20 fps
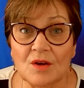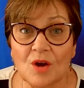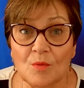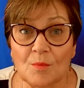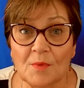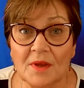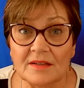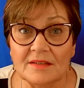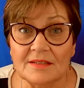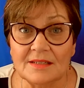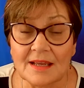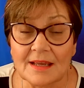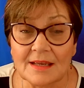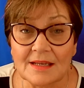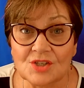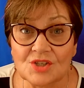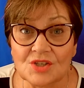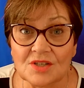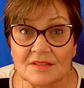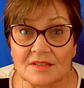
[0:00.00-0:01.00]
our
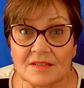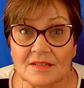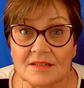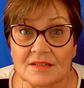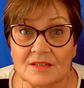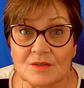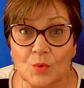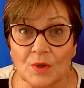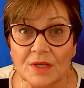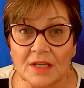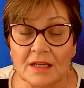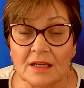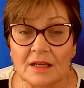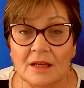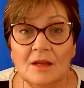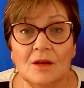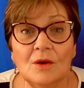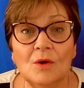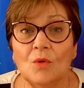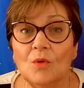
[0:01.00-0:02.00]
meditations this week
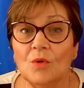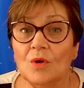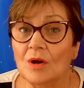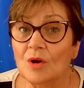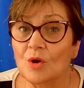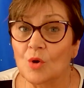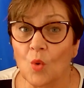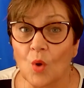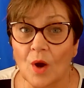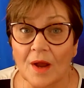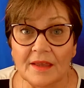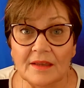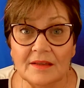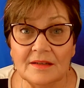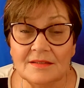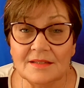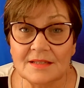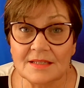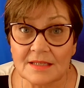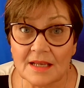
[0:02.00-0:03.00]
or quiet
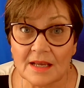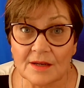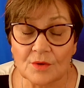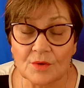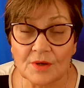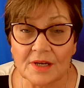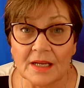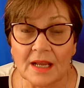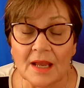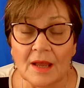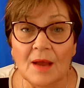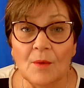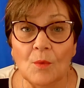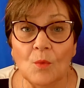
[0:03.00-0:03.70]
and centering,